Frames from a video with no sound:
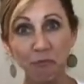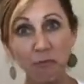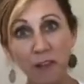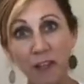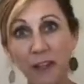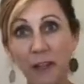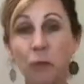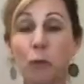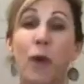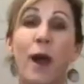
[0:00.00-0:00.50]

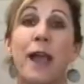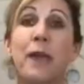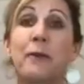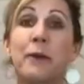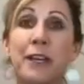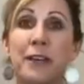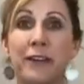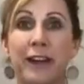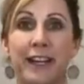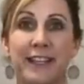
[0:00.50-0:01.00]
Like why
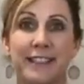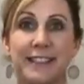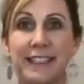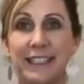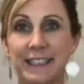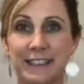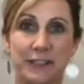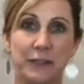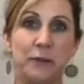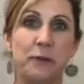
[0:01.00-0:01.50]
wheatgrass
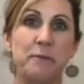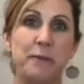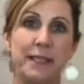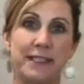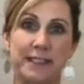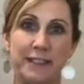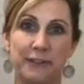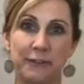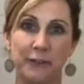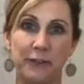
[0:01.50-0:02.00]
is so
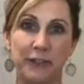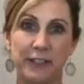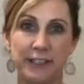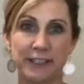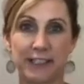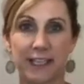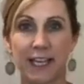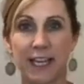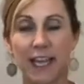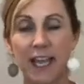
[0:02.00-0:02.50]
amazing for
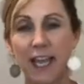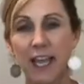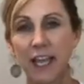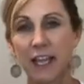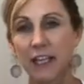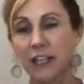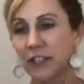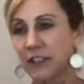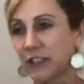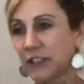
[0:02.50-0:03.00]
us.
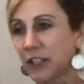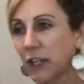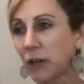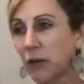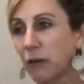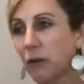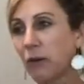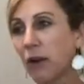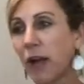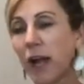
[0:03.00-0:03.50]

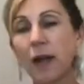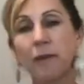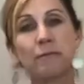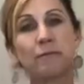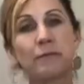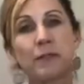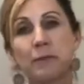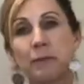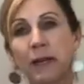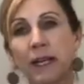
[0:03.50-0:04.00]
So um,
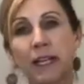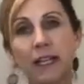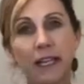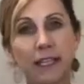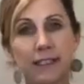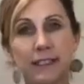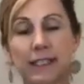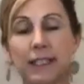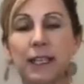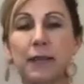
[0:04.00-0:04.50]
spring
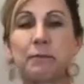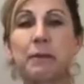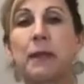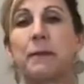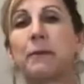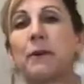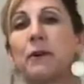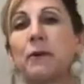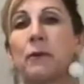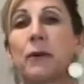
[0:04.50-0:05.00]
cleansing, like
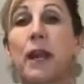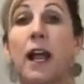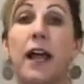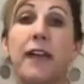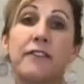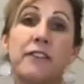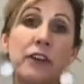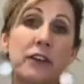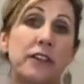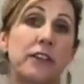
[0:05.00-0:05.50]
people, what I've
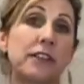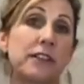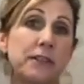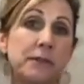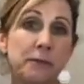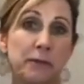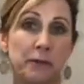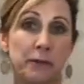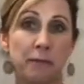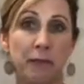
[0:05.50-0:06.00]
noticed
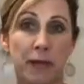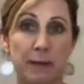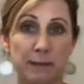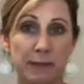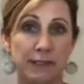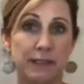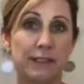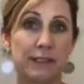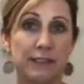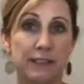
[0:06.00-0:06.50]
with my
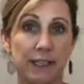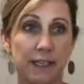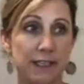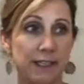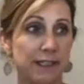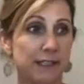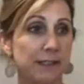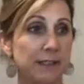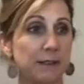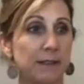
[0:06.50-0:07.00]
business
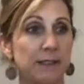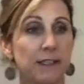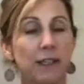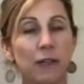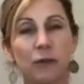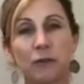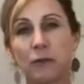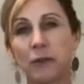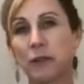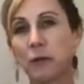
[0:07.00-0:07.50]
is, you
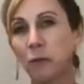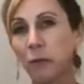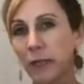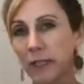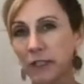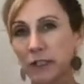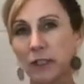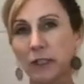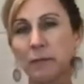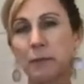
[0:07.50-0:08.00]
know, in the
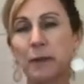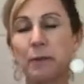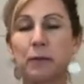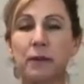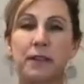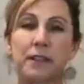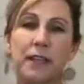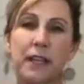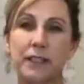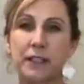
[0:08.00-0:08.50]
winter, people
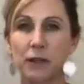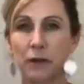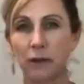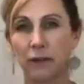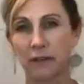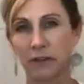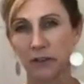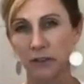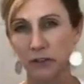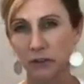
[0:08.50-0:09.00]
tend to go a
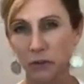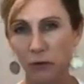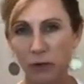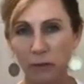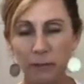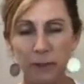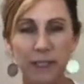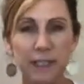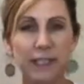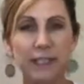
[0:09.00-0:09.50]
little
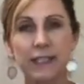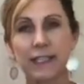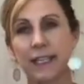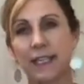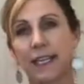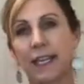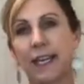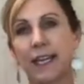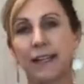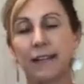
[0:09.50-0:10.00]
dormant, they
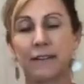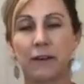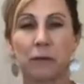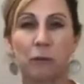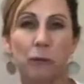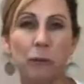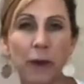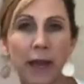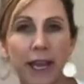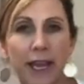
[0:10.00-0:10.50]
gain a little
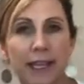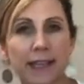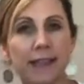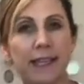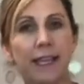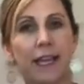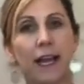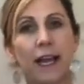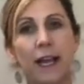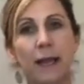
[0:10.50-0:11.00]
weight,
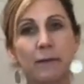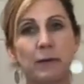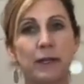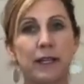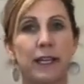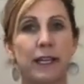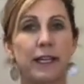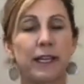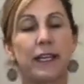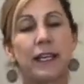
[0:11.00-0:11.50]
they
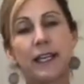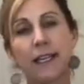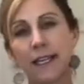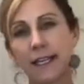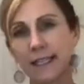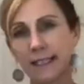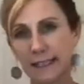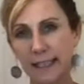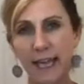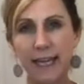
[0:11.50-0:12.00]
hibernate.
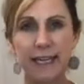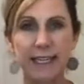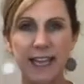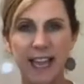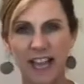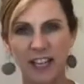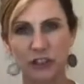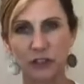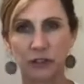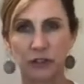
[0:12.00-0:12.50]
It's kind of
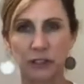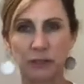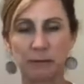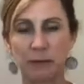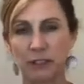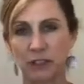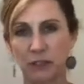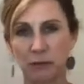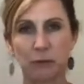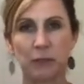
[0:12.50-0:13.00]
natural,
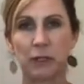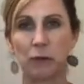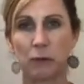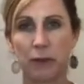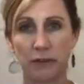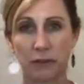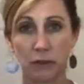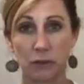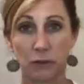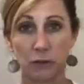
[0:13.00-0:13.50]
especially when the
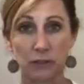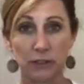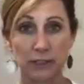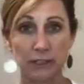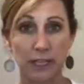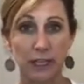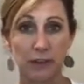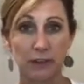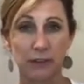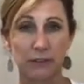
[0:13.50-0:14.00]
weather cools
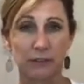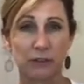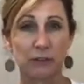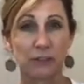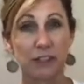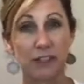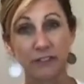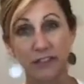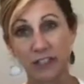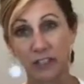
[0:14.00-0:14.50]
down, if you
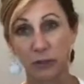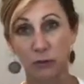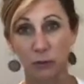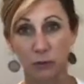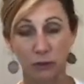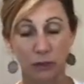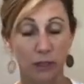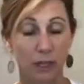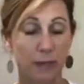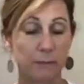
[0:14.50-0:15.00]
live in a cool
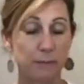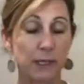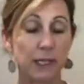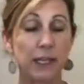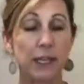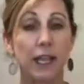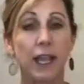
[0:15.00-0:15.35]
climate.